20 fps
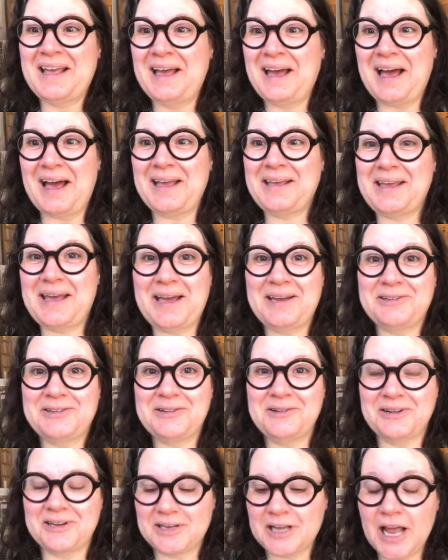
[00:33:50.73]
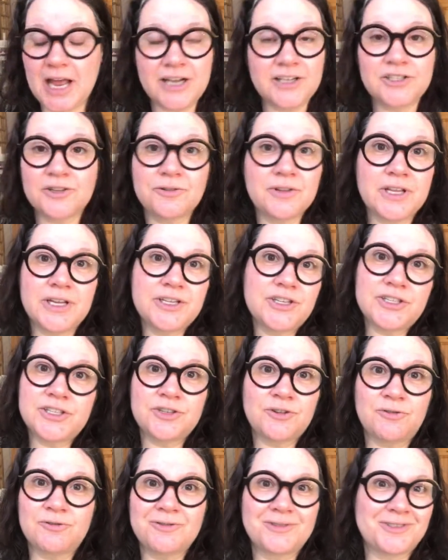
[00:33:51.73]
I can't do it. And so they just
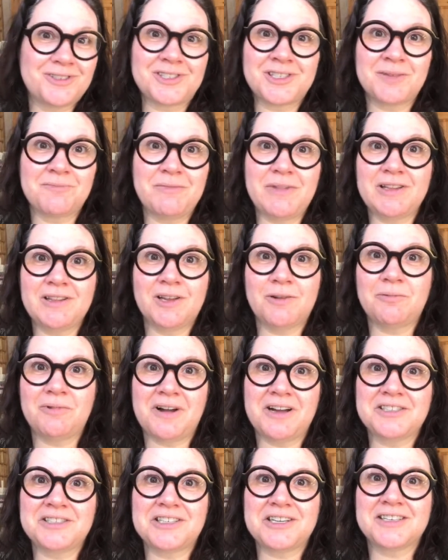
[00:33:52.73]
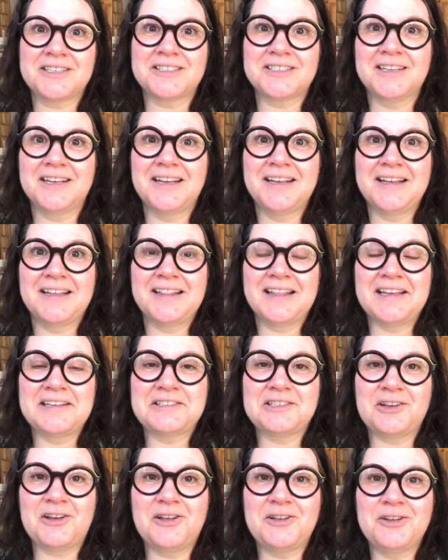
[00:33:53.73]
don't submit their projects.
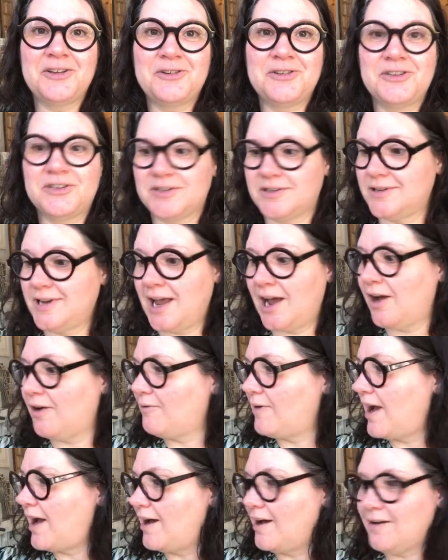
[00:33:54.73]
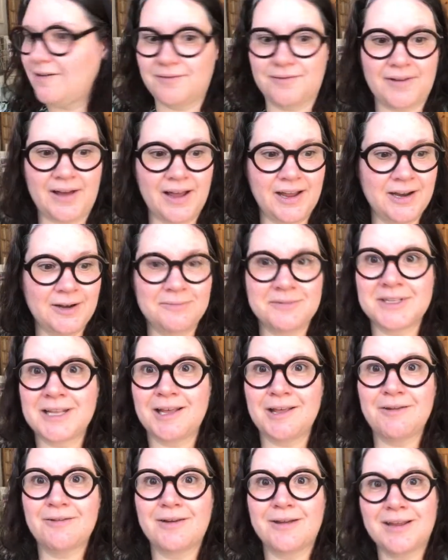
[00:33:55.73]
That's all. You just now have items
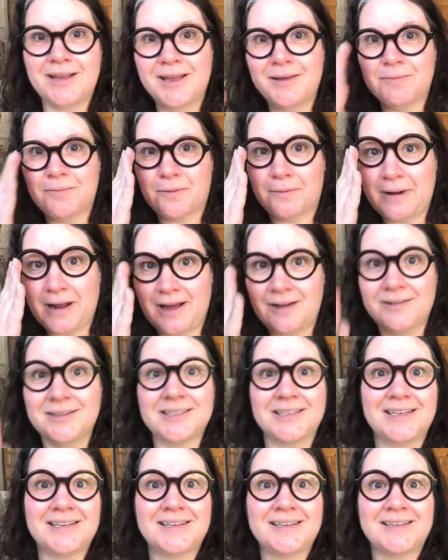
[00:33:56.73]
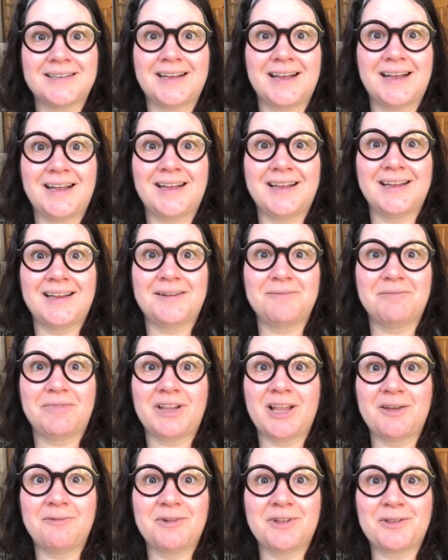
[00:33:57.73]
that you can keep around and
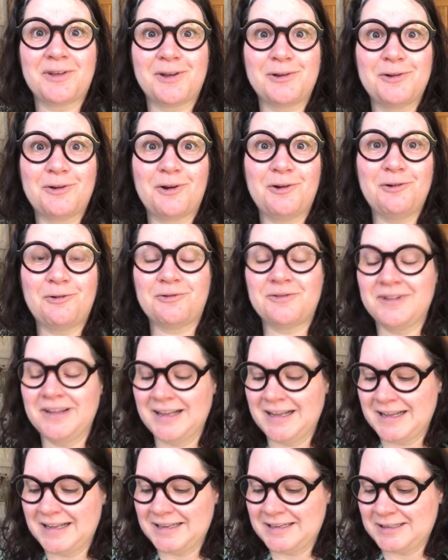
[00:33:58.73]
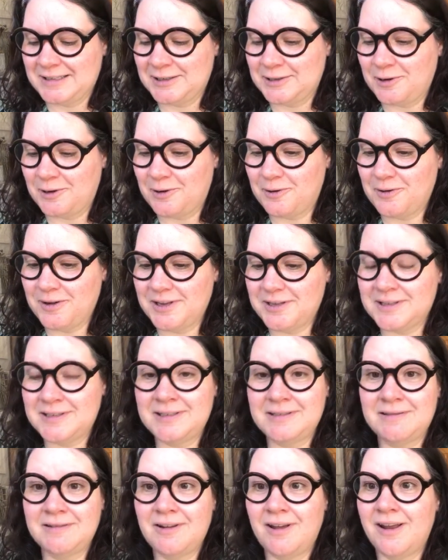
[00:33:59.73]
play with on your own. So it's
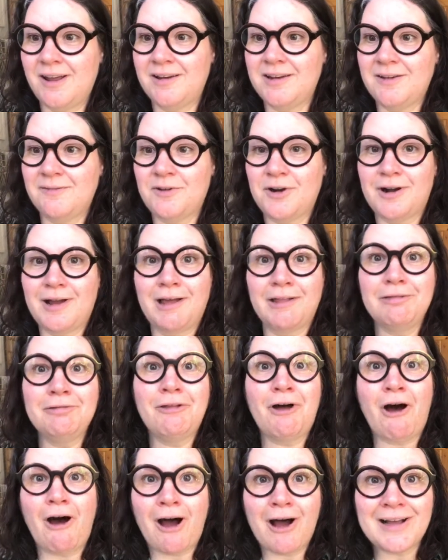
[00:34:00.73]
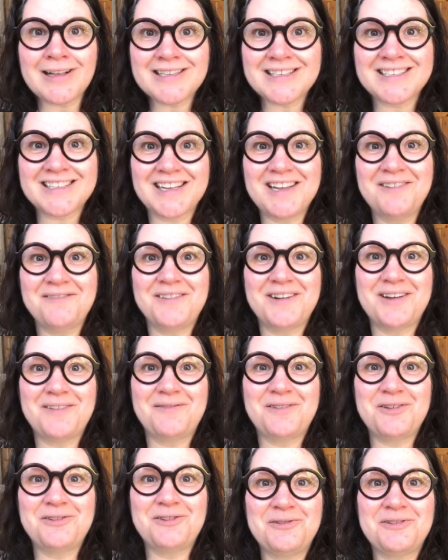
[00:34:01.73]
never a loss, even
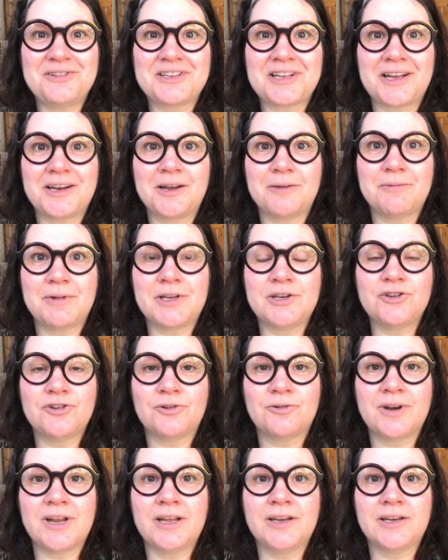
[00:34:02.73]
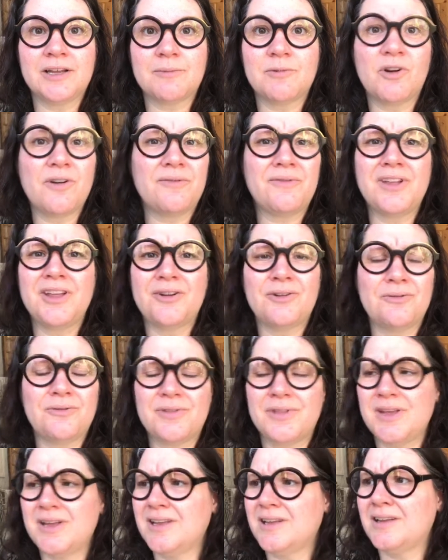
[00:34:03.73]
if you sign up and don't end up, or
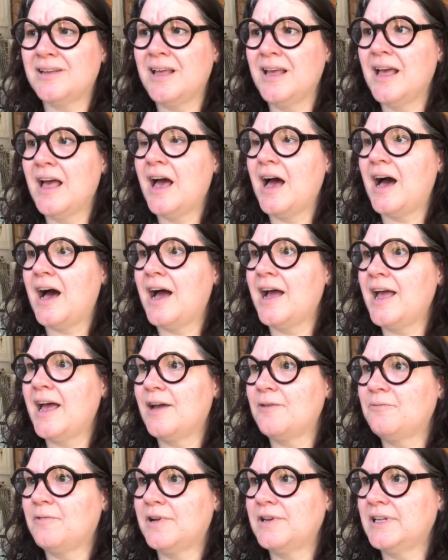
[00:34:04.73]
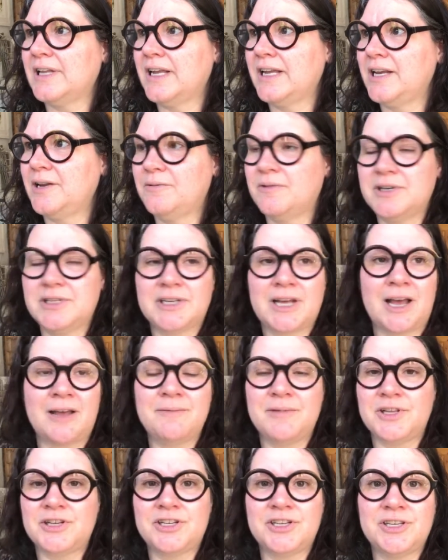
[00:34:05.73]
I had one lady one
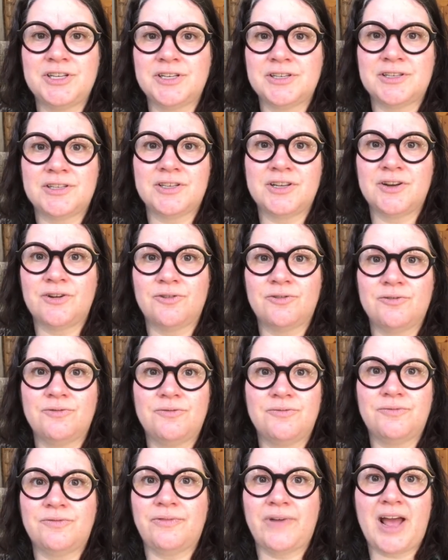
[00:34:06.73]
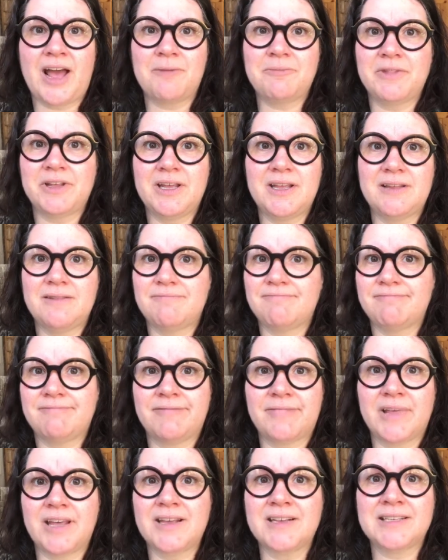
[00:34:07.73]
time that she just, family
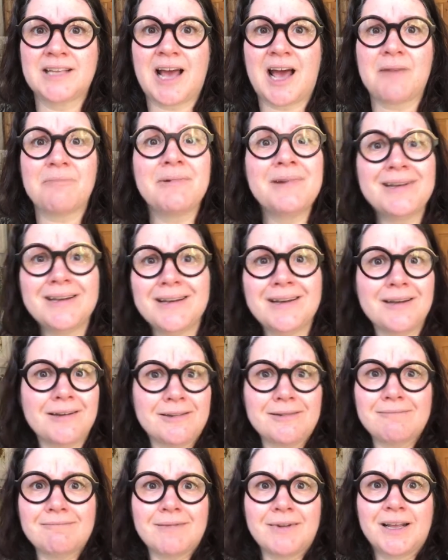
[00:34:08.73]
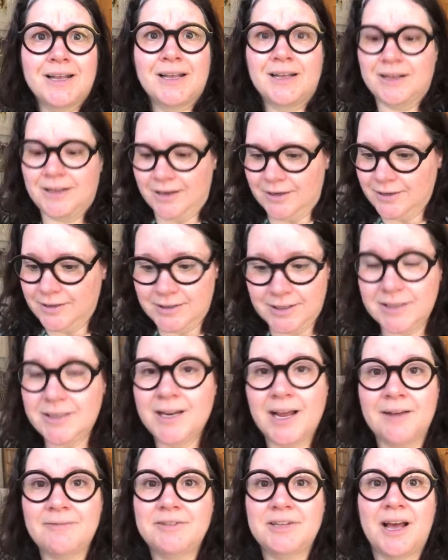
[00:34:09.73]
things happened and didn't
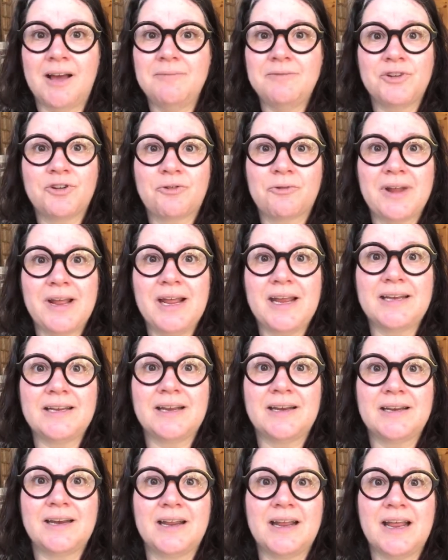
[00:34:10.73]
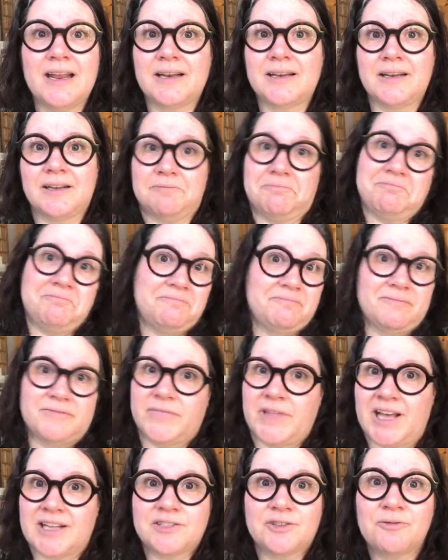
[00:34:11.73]
have time to create it, and
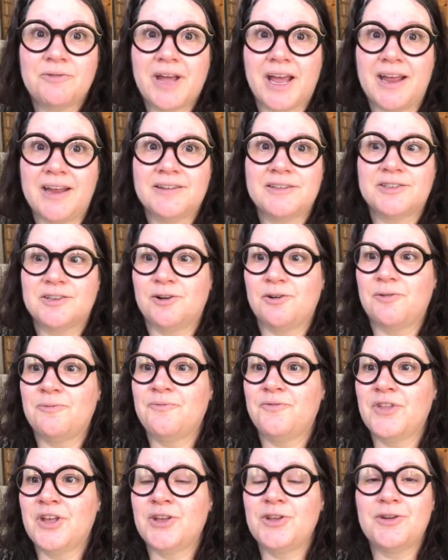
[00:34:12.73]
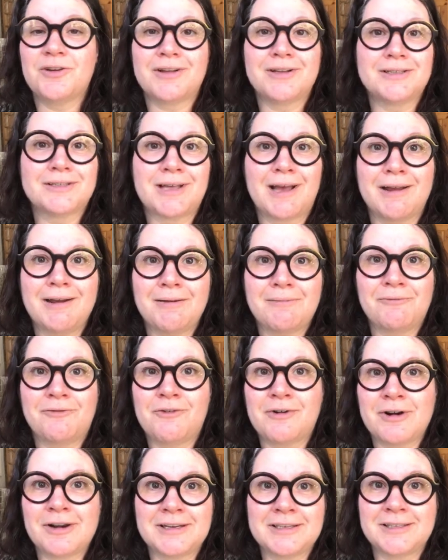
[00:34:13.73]
that's okay. So you can sign up
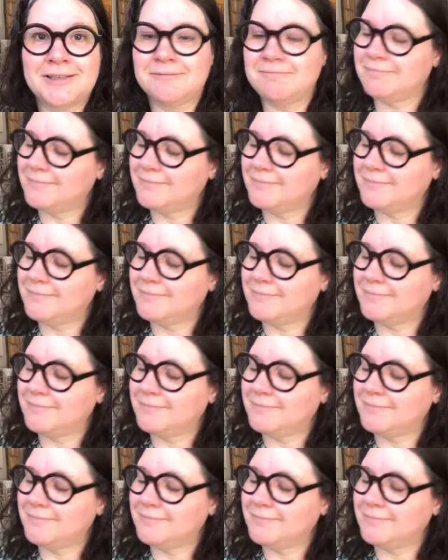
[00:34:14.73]
for it.